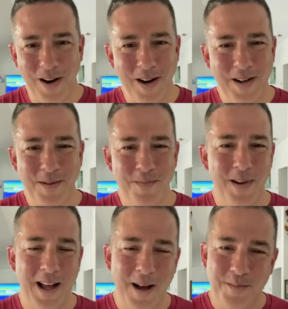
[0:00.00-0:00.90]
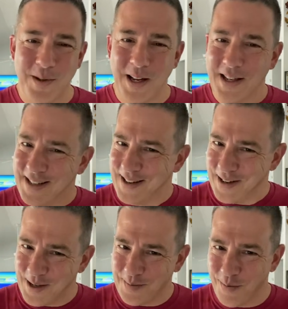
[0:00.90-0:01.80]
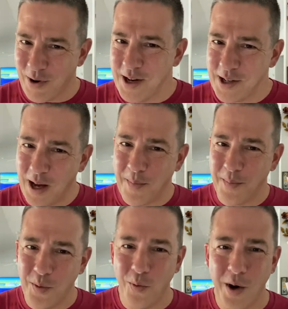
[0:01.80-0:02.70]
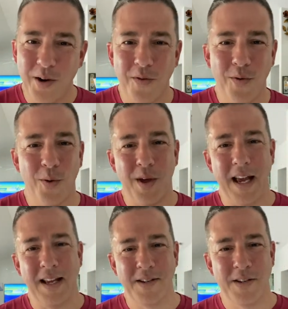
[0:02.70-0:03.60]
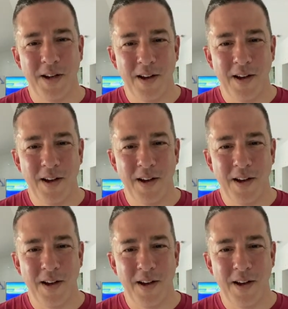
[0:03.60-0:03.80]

And you just helps it just it just brings up the wonderful things